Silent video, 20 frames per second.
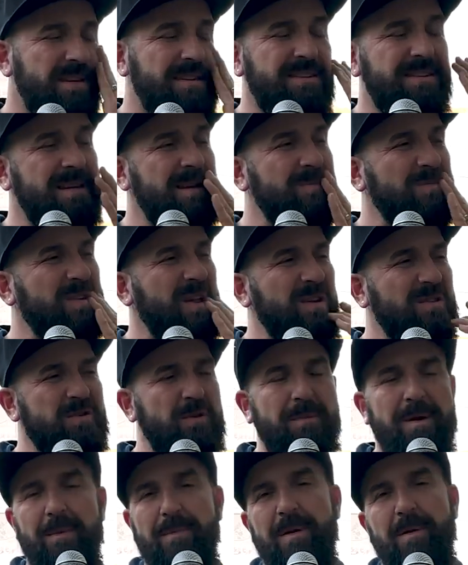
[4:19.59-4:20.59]
it seems like
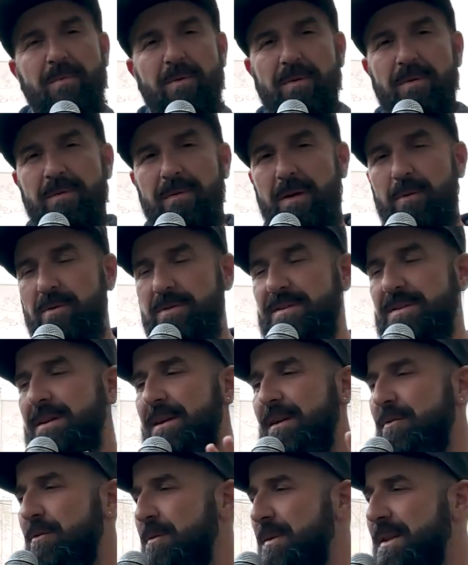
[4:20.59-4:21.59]
so many people, I won't say
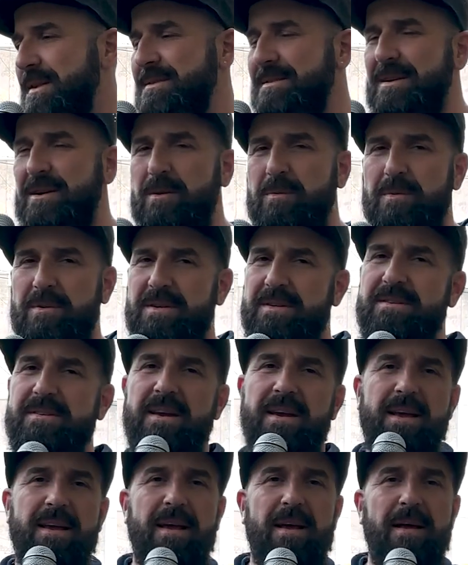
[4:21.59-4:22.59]
everyone, that's terrible to say.